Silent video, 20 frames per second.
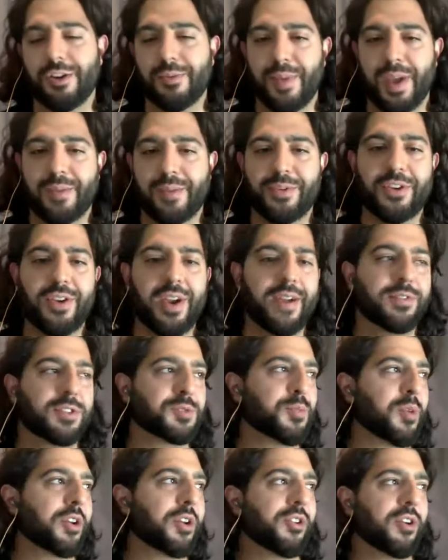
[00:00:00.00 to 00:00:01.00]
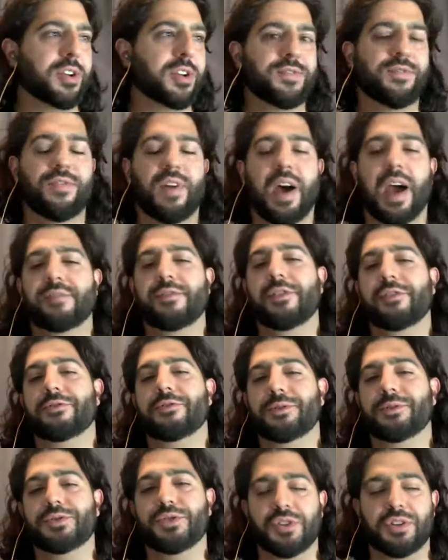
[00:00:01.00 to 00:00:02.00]
maybe you have it spread across
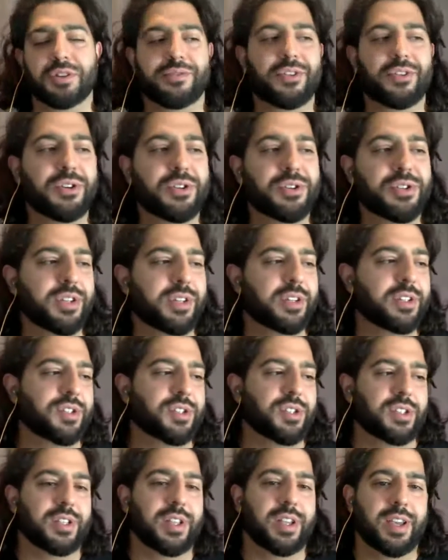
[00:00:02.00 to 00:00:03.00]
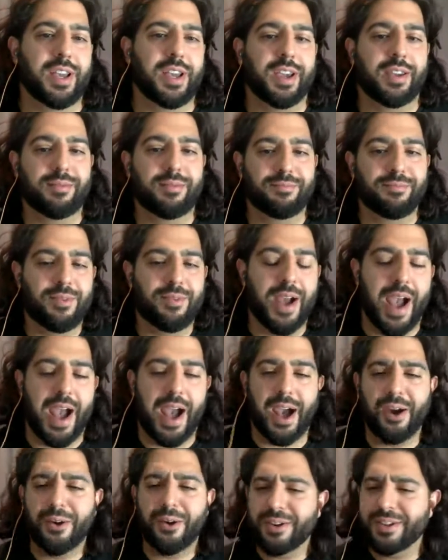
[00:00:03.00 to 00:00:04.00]
500 servers, and it's just like,
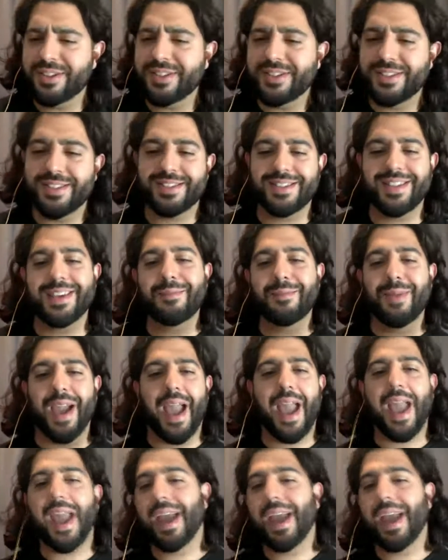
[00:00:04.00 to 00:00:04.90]
how does this thing